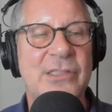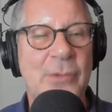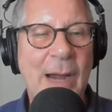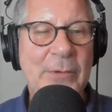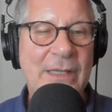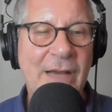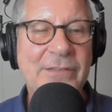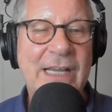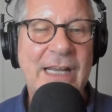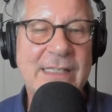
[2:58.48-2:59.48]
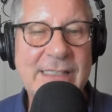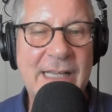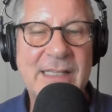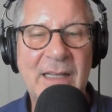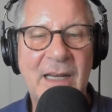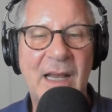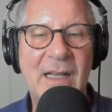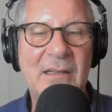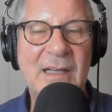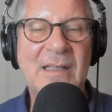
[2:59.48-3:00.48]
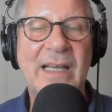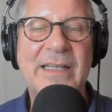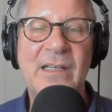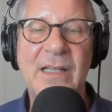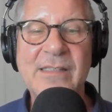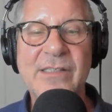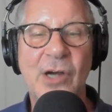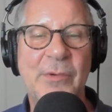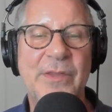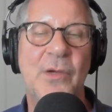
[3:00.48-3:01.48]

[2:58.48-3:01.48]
So I would love to get a sense. And like Gil, let's start with